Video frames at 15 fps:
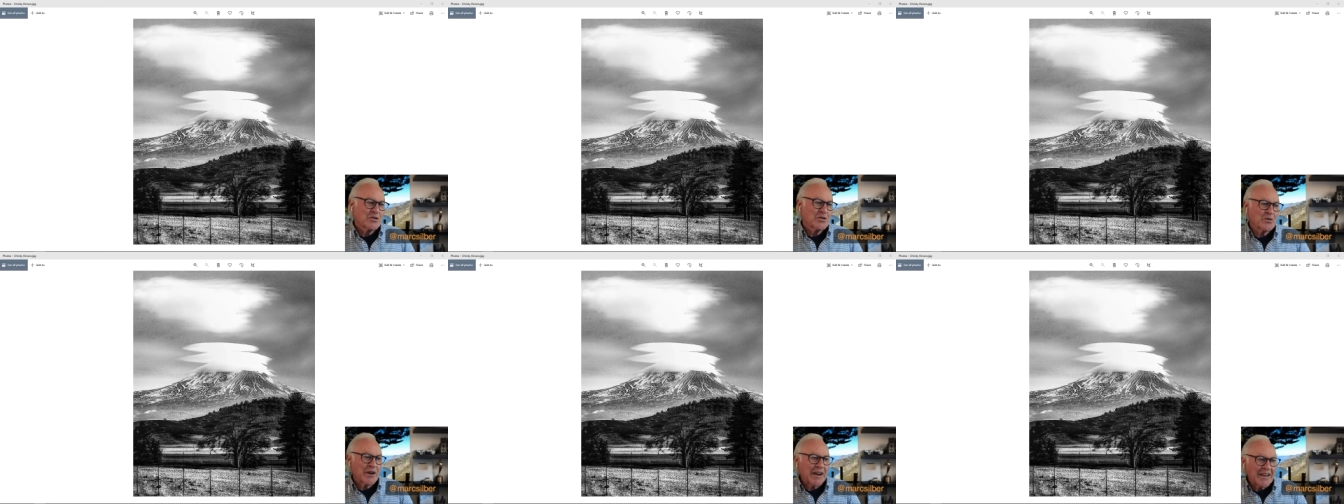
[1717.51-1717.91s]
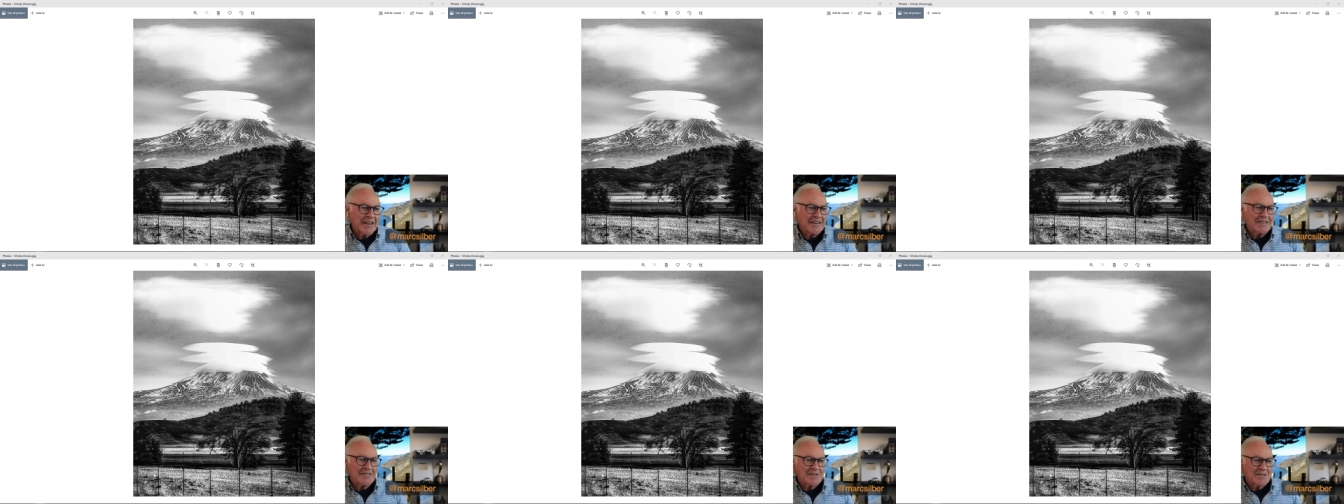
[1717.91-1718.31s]

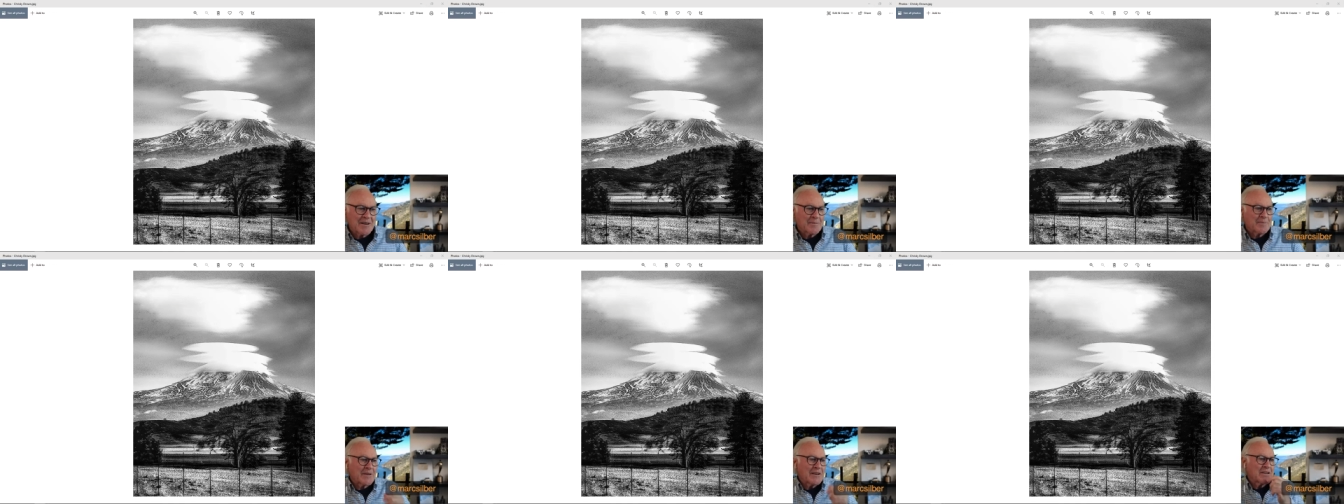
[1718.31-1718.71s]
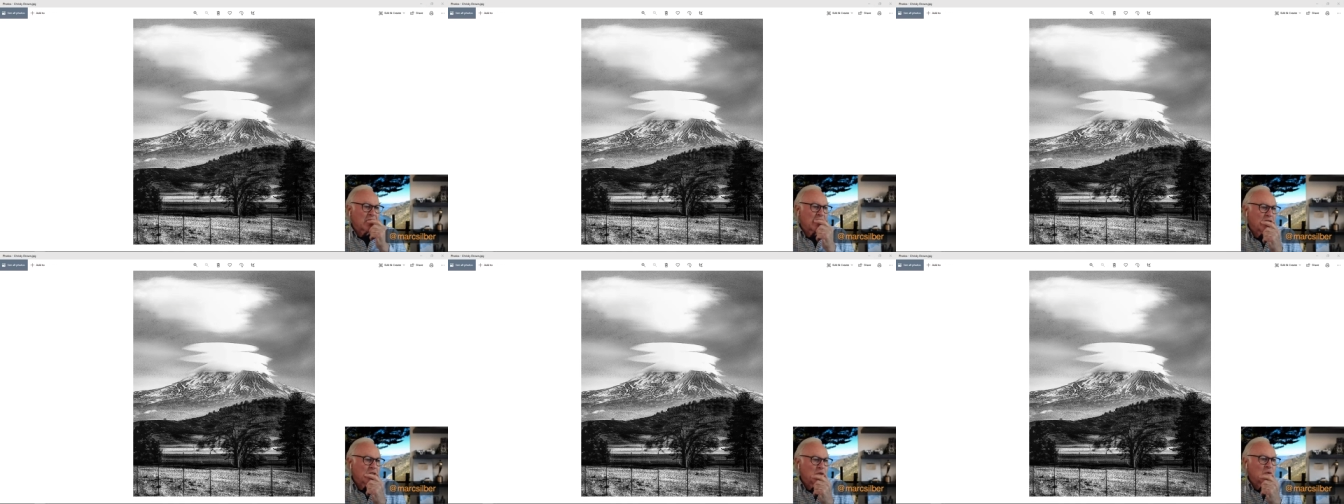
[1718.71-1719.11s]
Grain is something
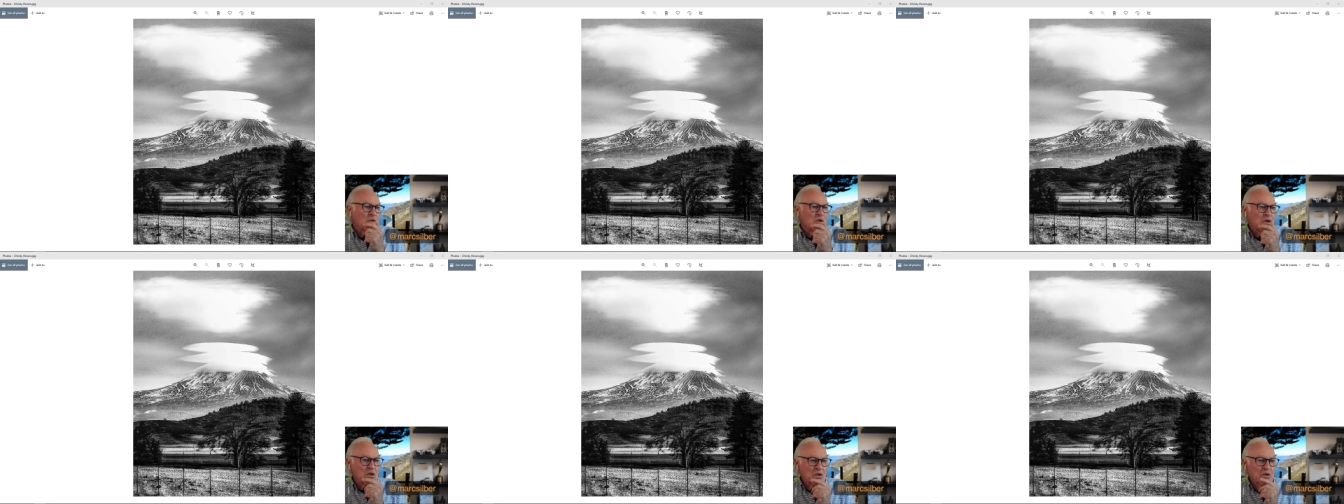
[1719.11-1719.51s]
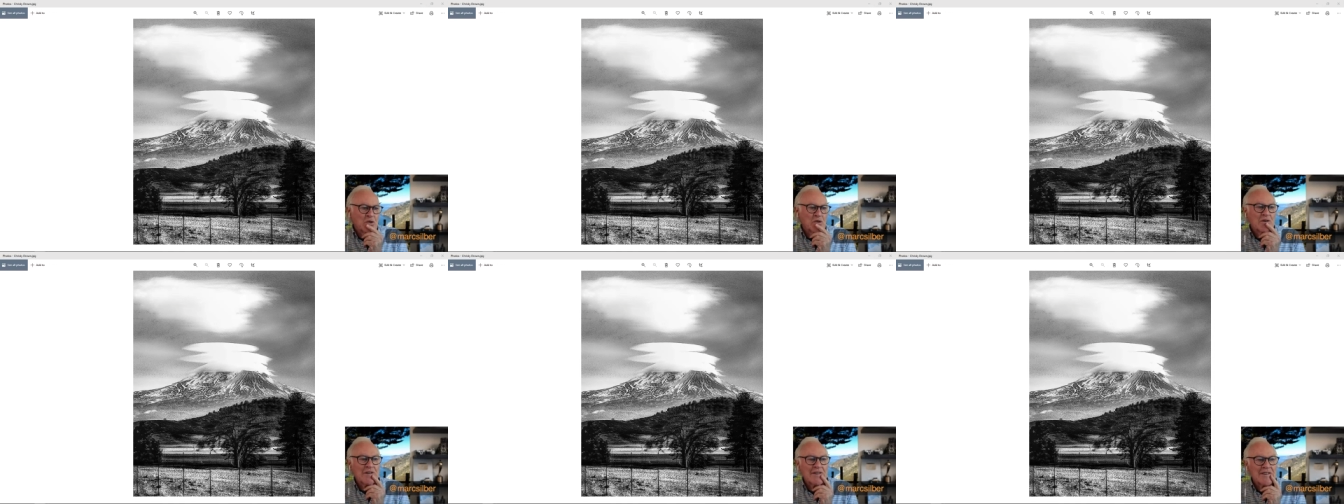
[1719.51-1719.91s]
that you
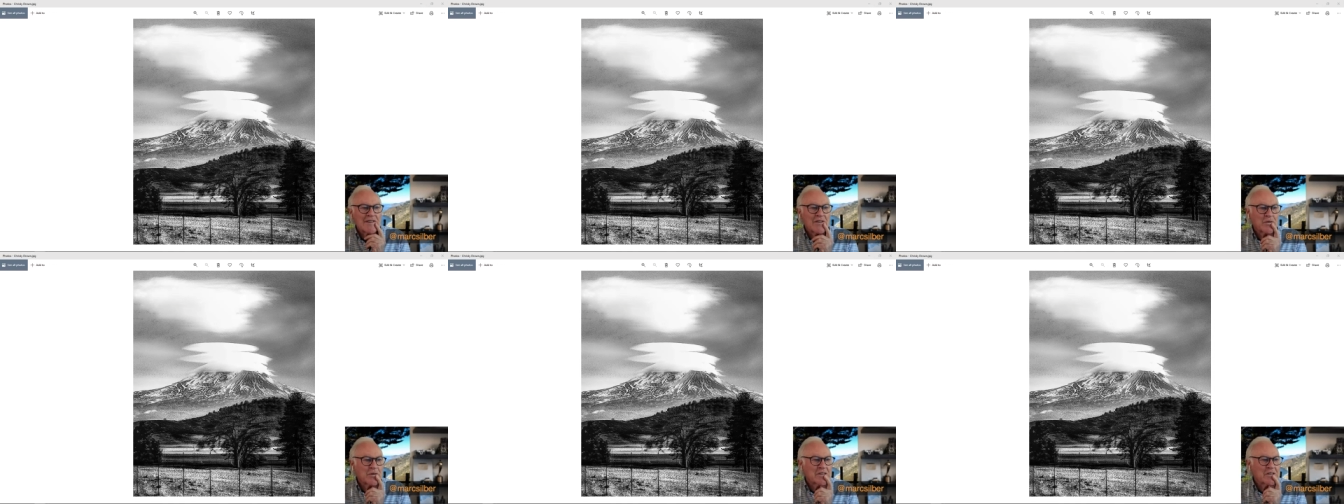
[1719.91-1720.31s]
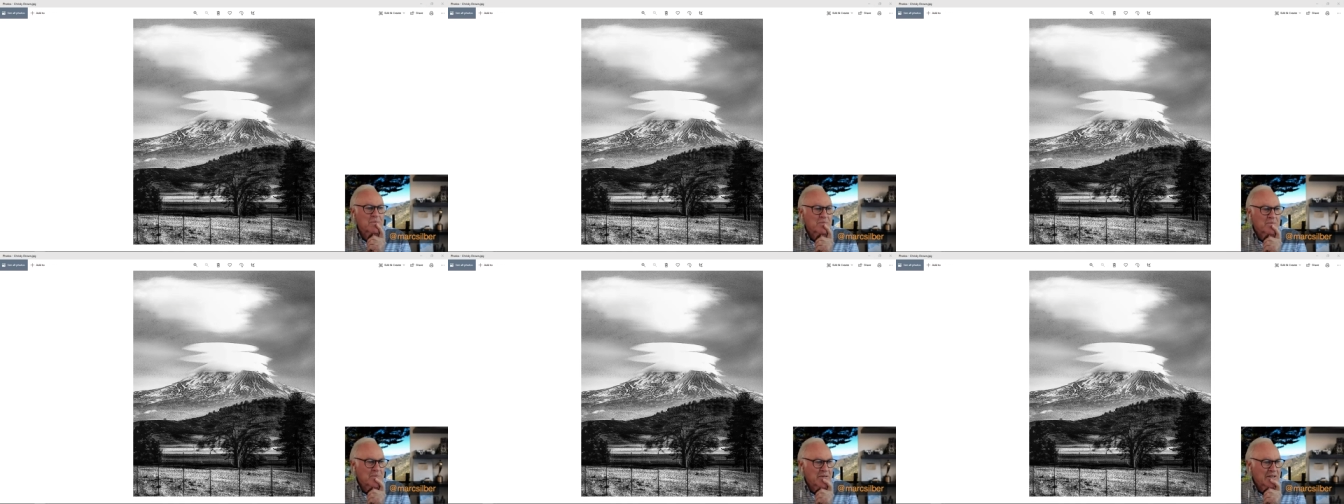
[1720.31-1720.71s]
knew was
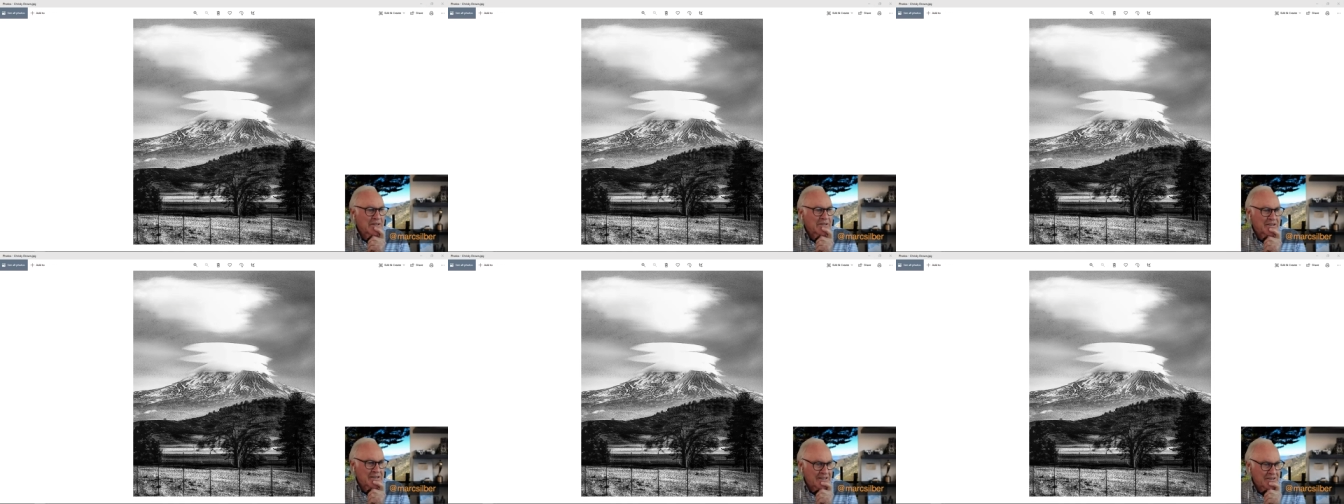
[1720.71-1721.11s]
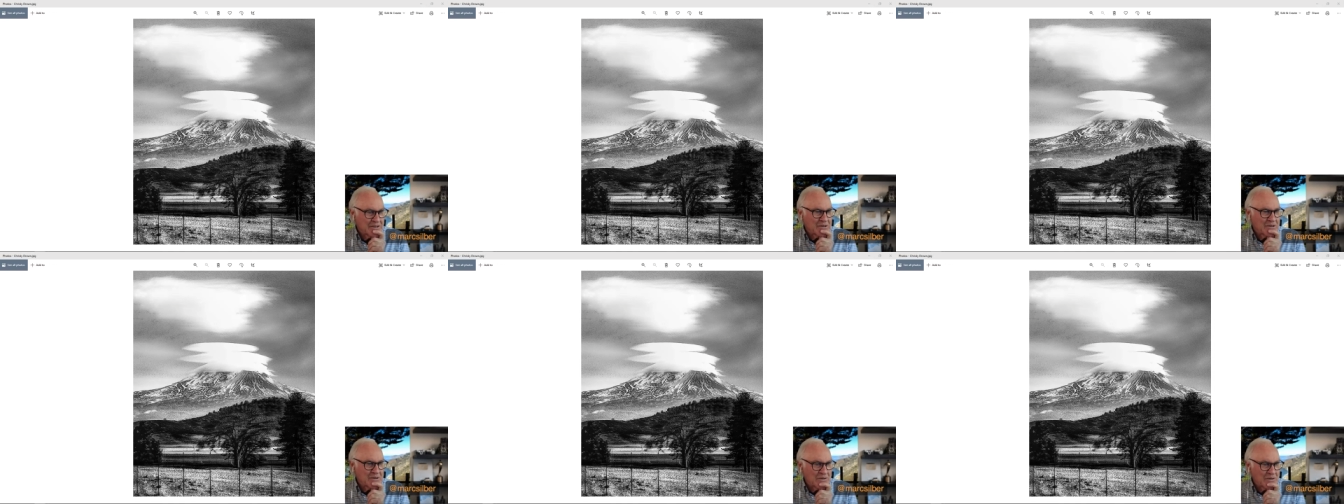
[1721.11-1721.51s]
built
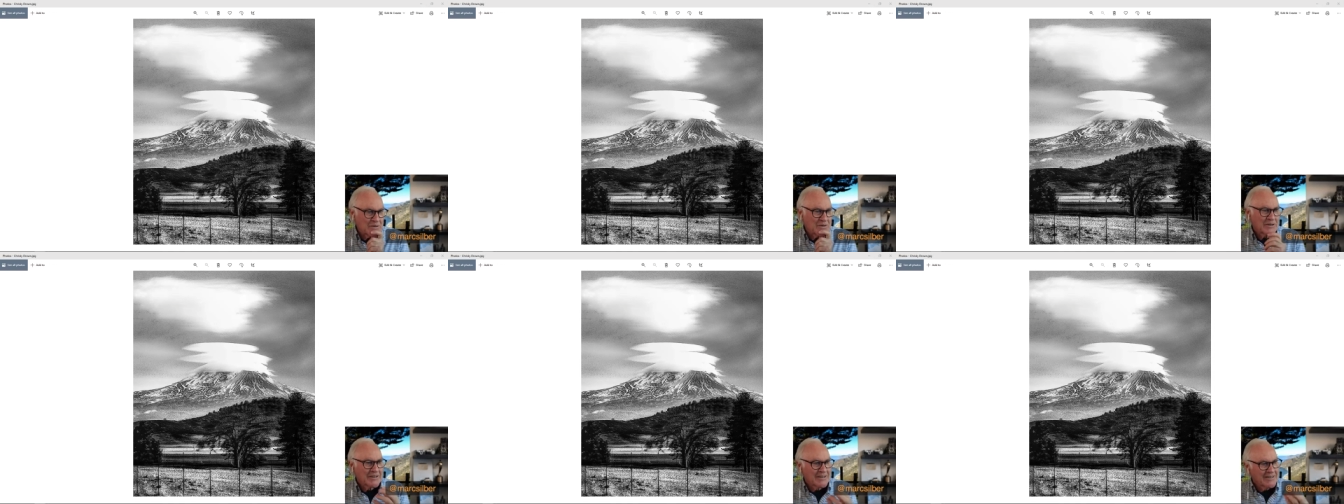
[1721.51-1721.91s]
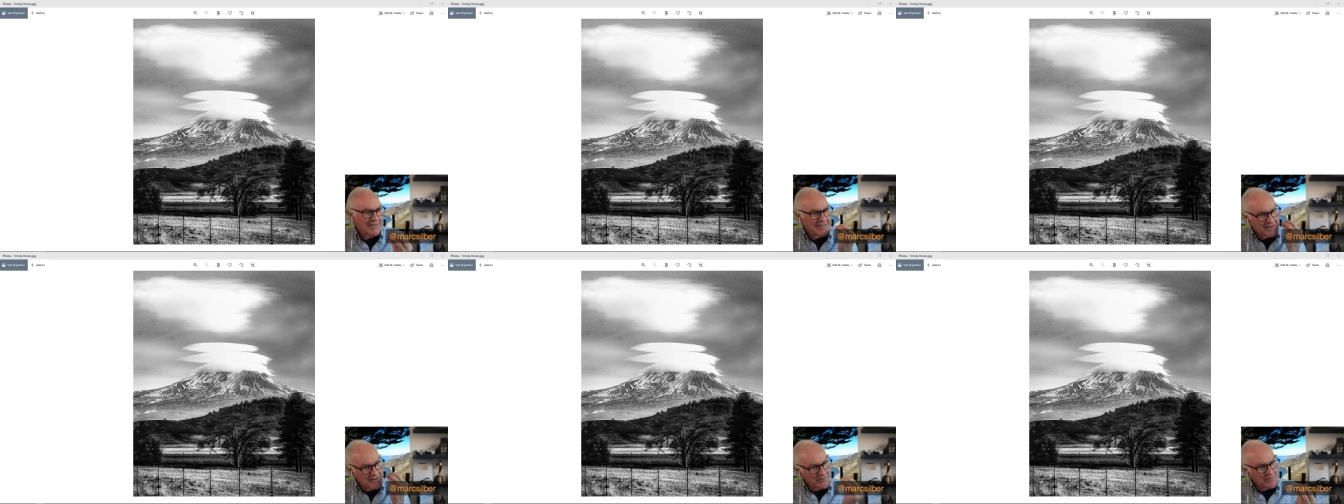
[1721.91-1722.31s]
into
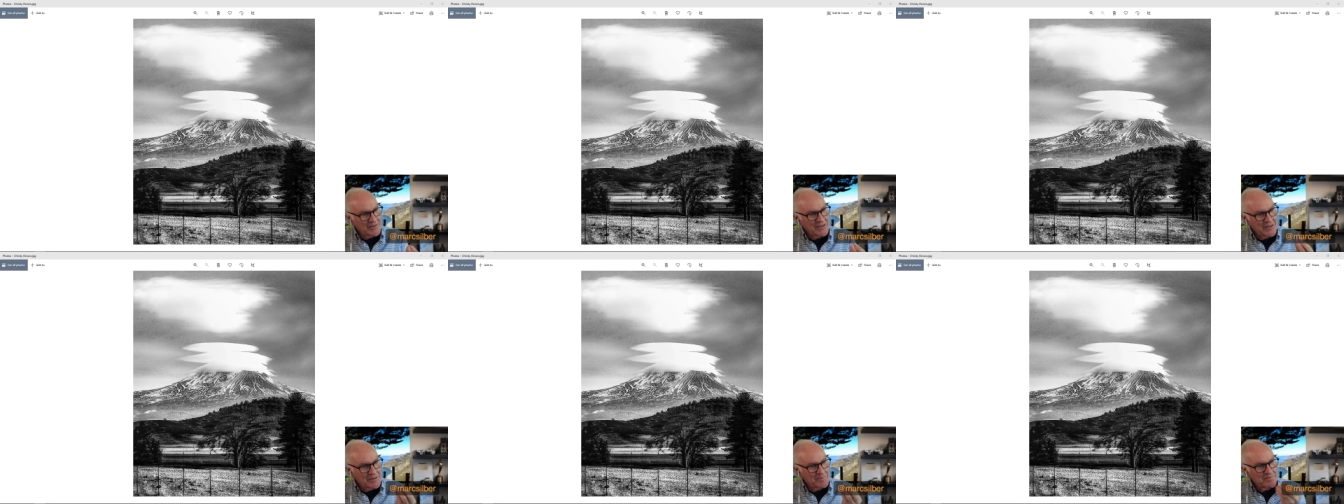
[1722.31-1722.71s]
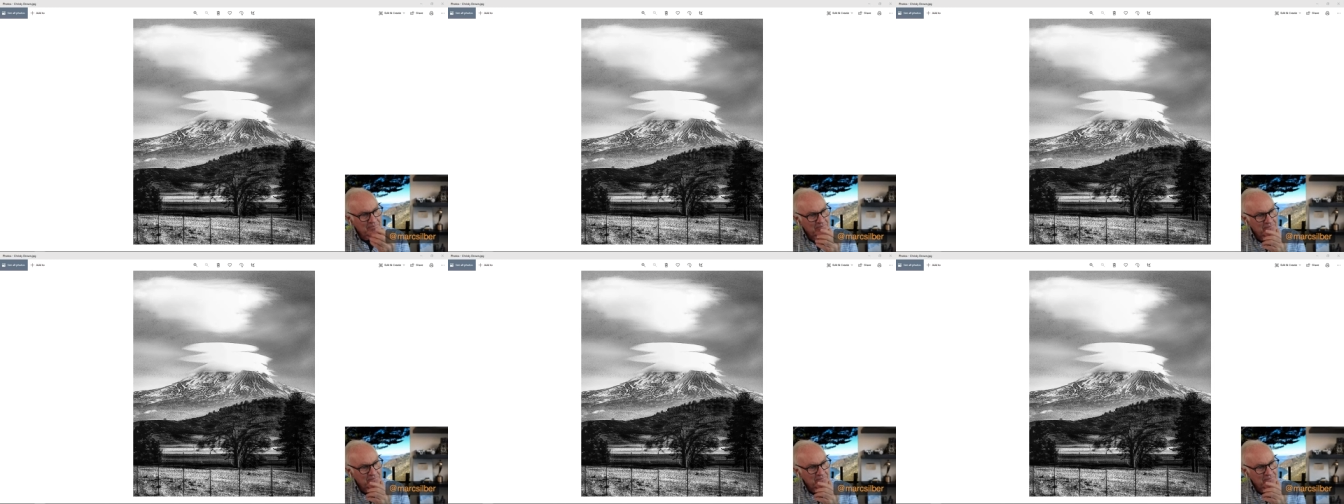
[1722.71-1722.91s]
the film.